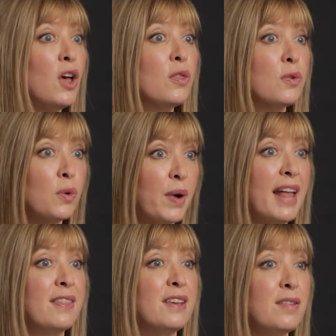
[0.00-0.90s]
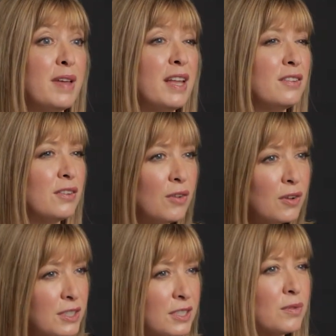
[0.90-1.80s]
throughout the event,
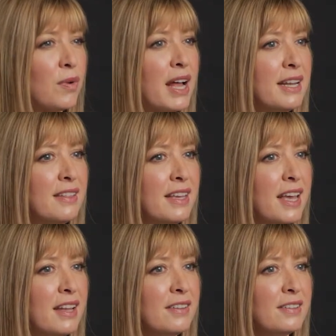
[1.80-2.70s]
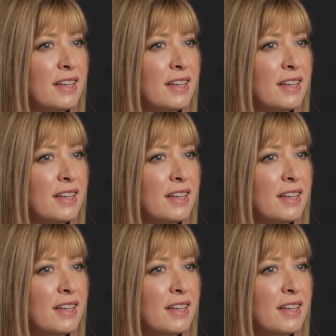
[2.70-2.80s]
not just right at the end.